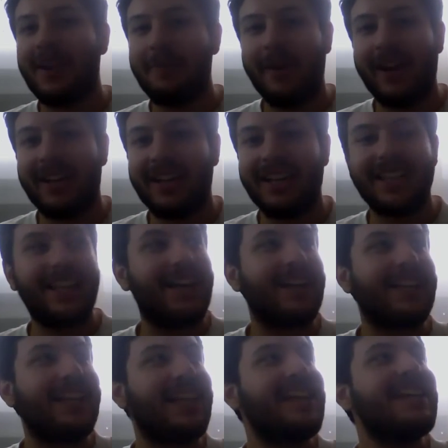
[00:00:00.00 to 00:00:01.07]
about it. That,
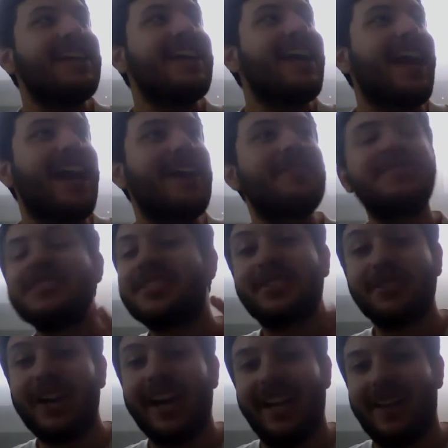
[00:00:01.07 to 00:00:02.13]
that, it was
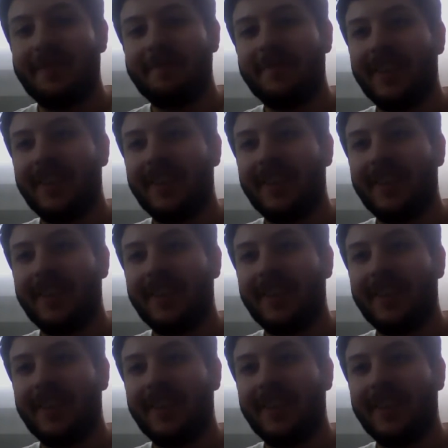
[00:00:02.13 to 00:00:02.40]
great